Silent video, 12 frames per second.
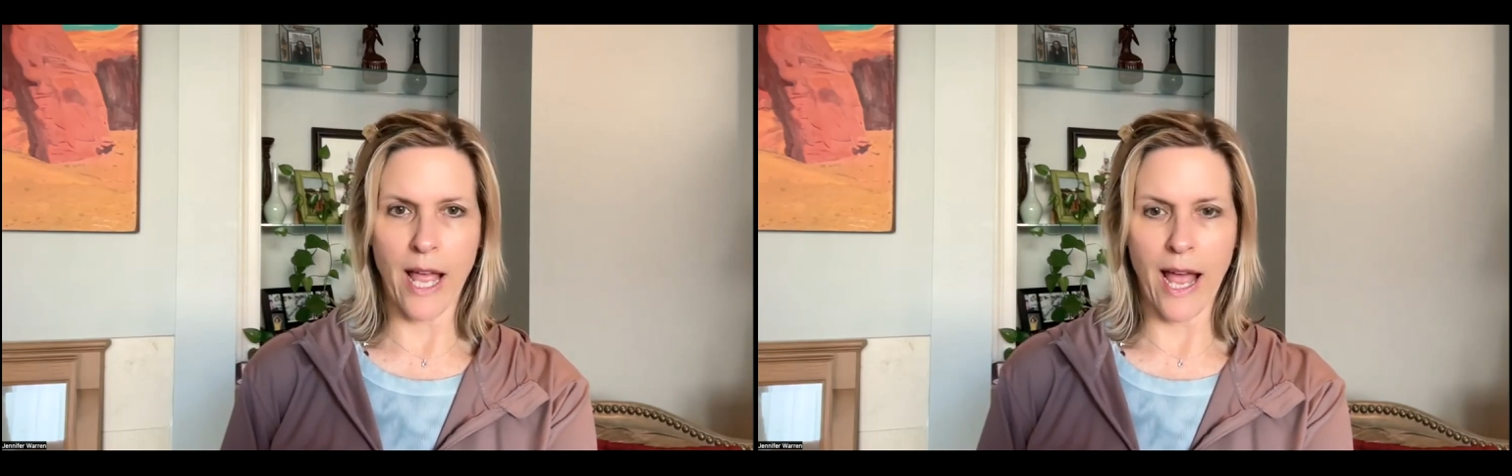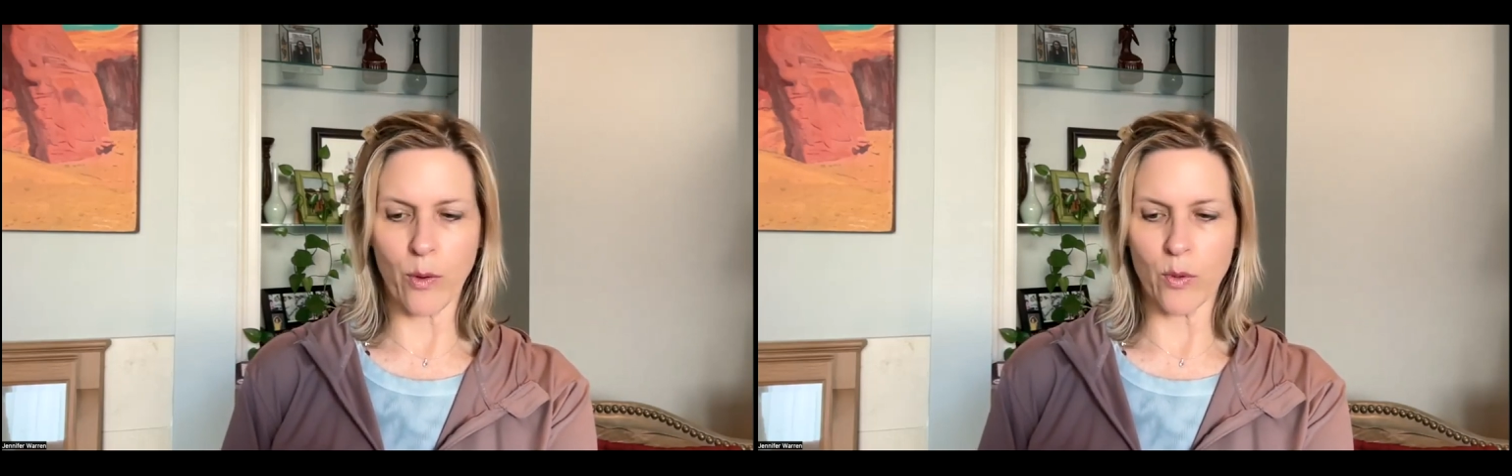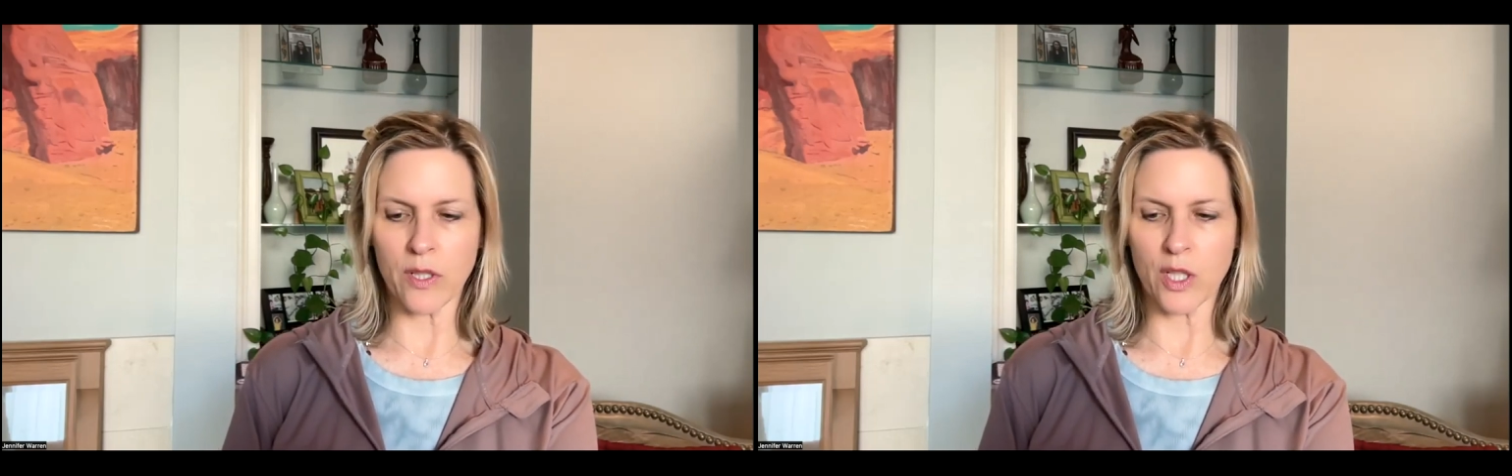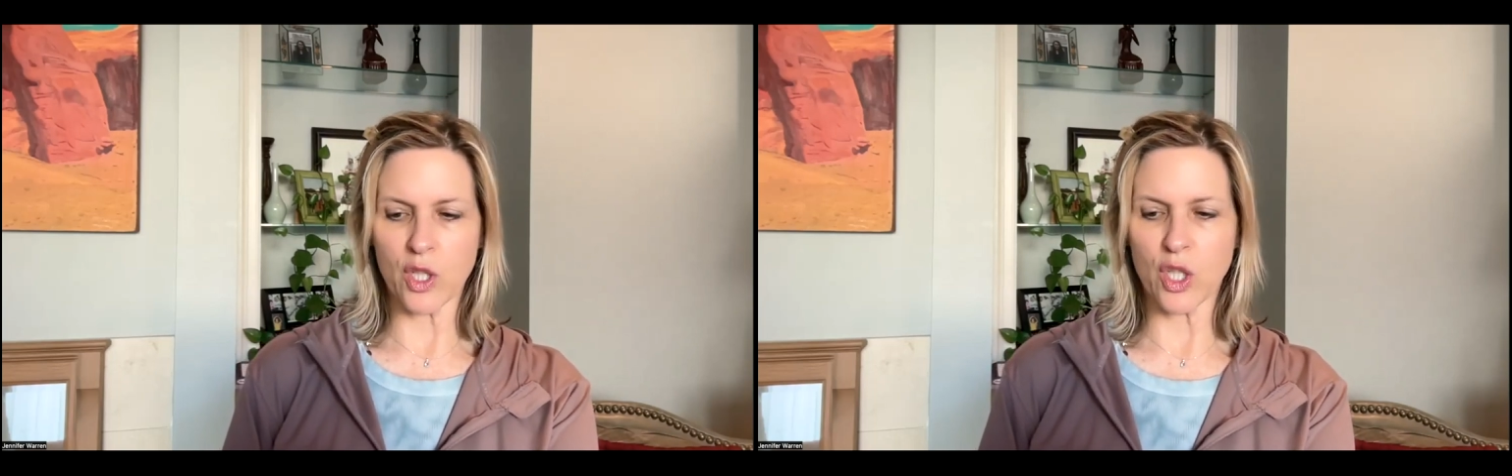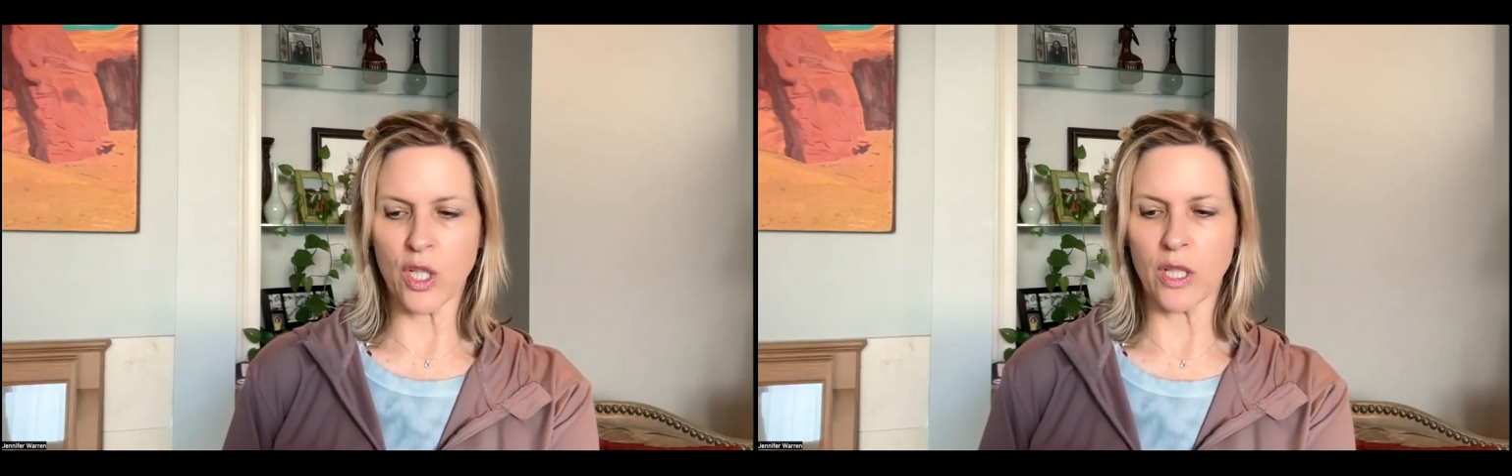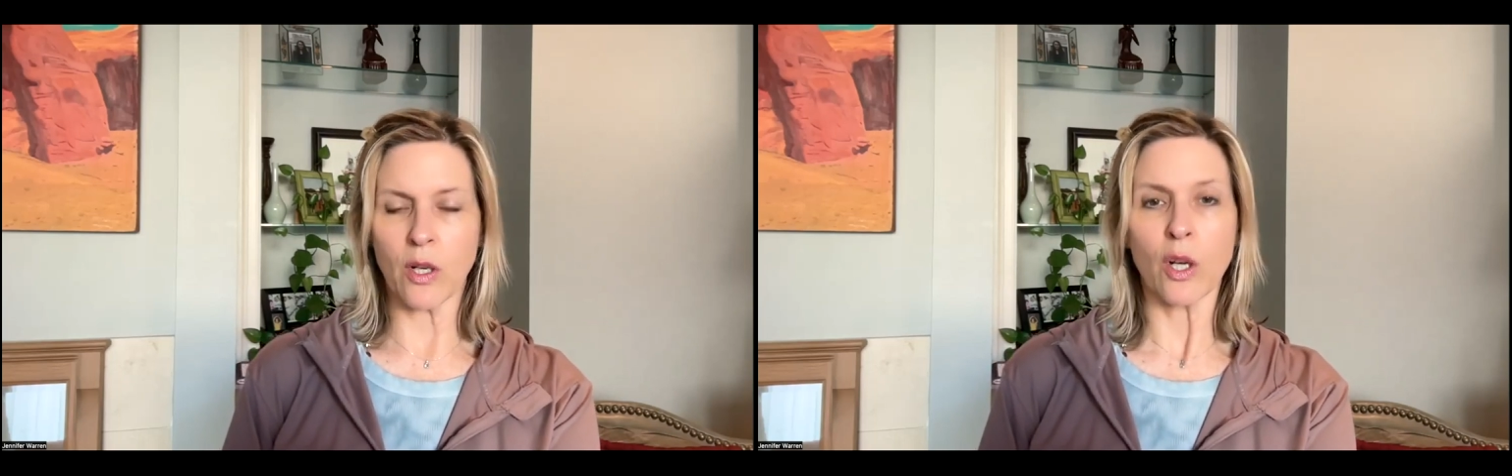
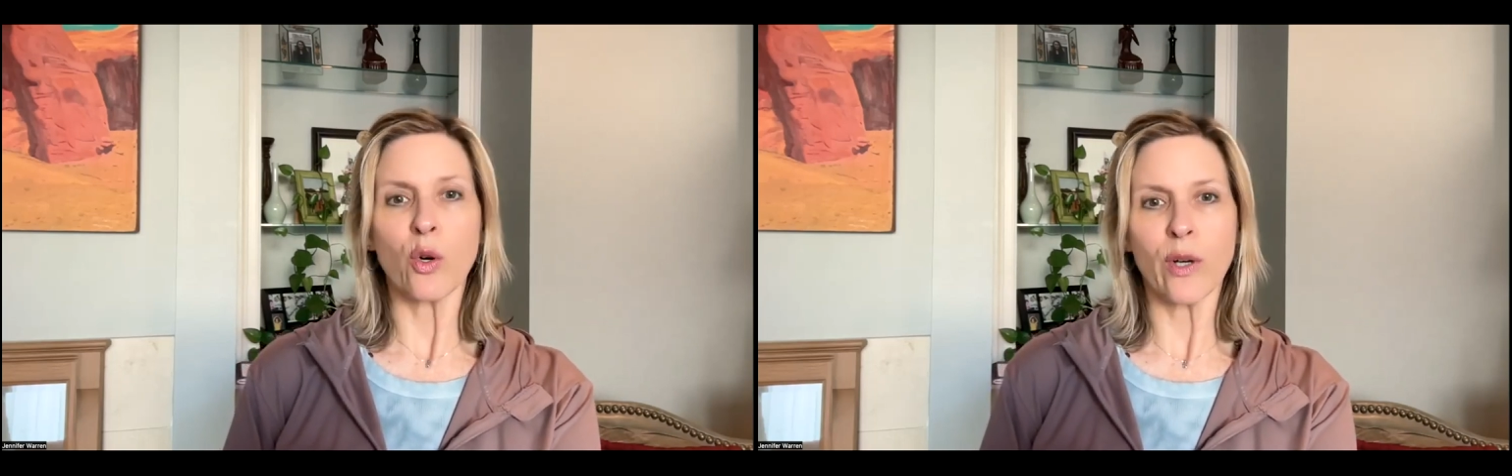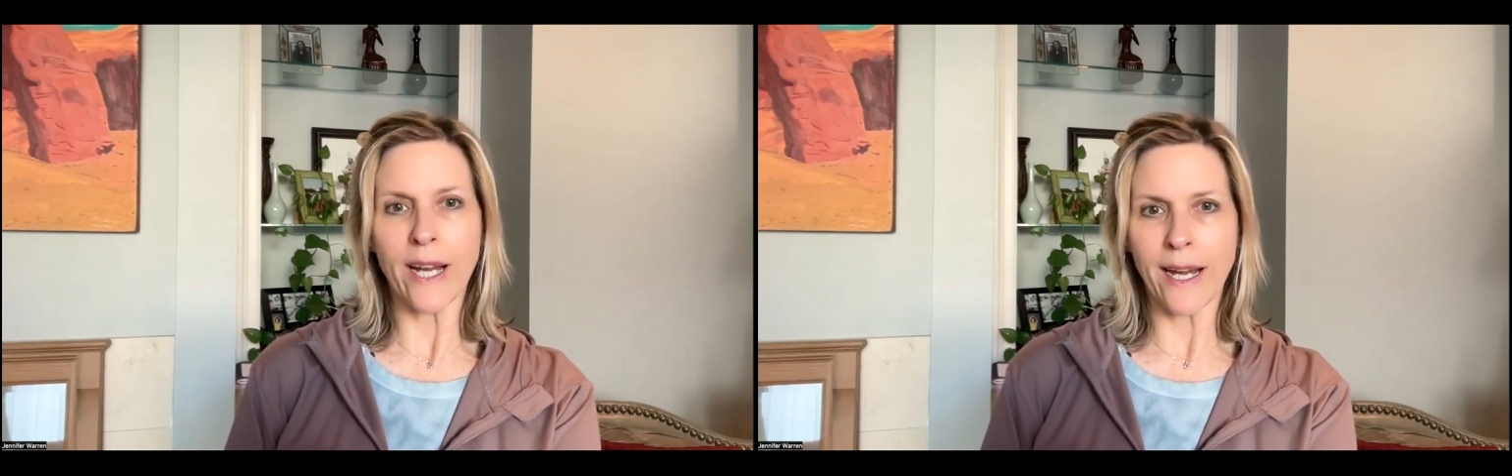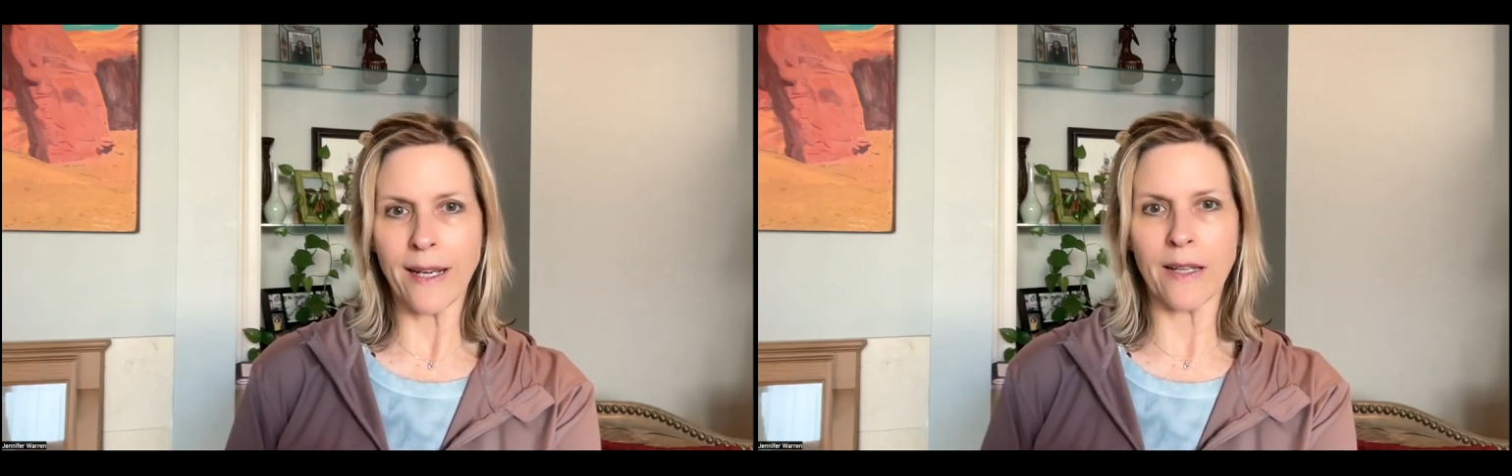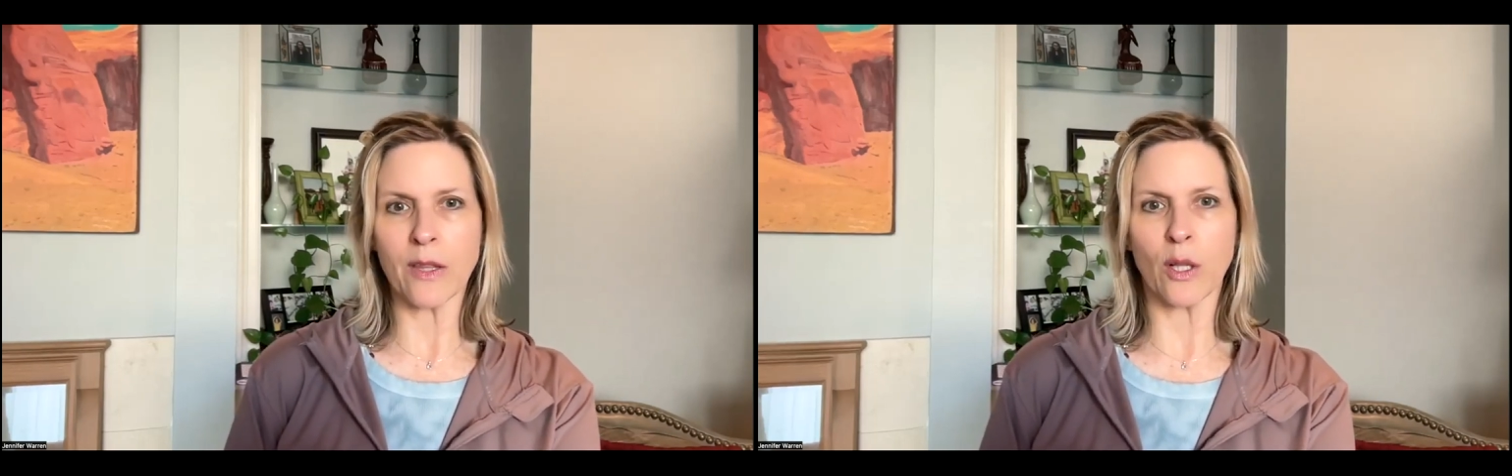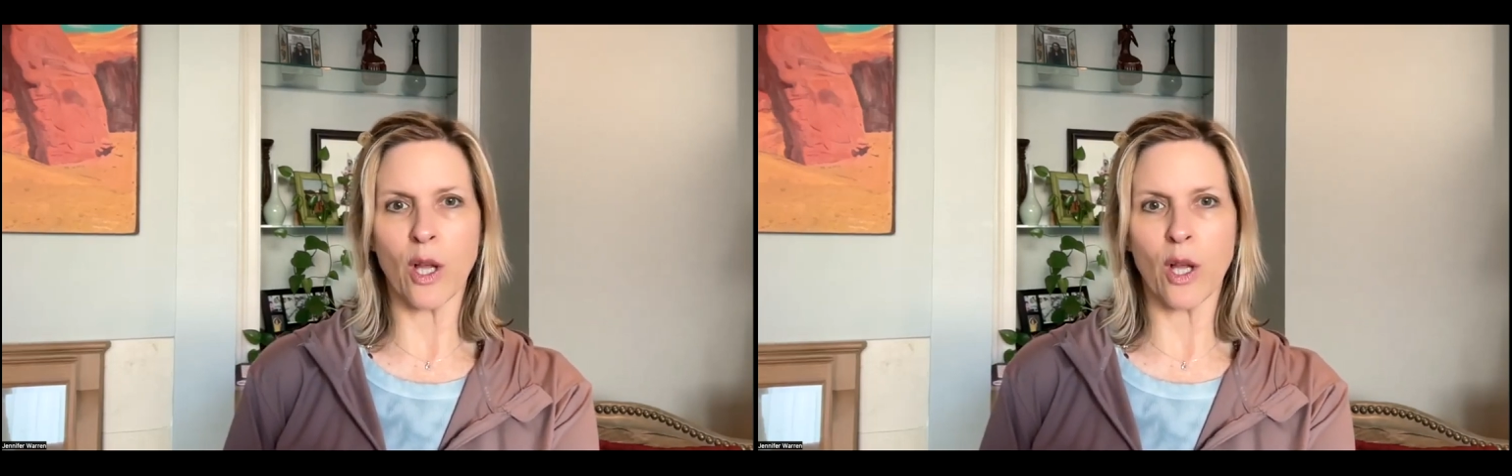acquisition, creating the